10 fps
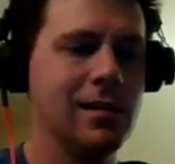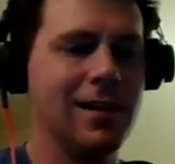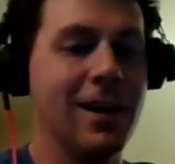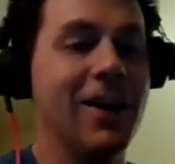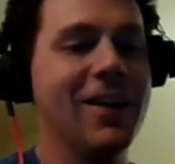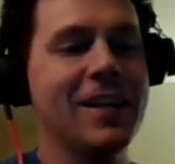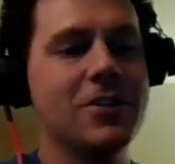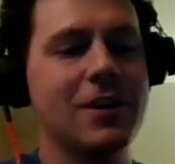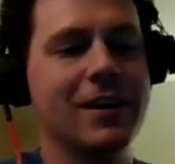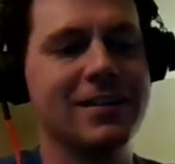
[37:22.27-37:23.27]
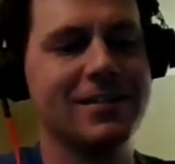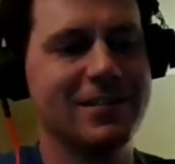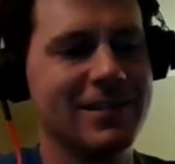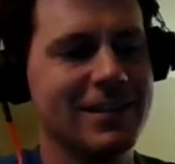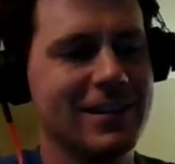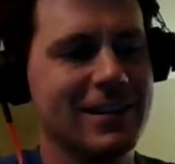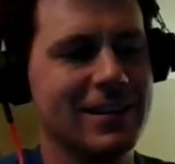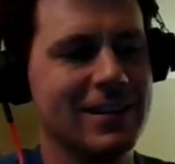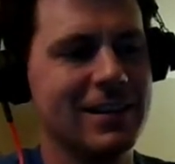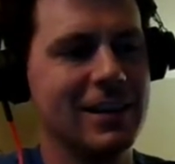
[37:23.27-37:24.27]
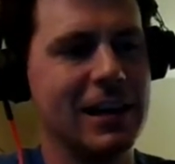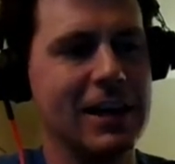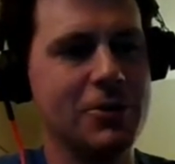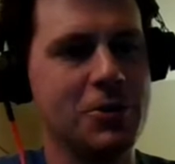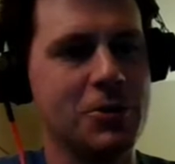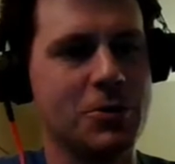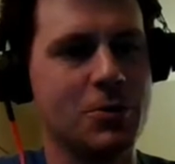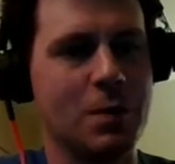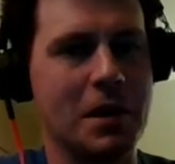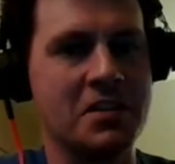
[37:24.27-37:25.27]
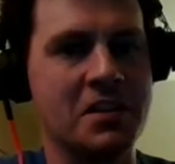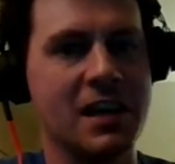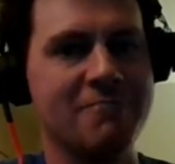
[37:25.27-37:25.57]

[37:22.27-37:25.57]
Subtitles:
this. Oh, that's right. Hoodie. Clown shoes, one might say.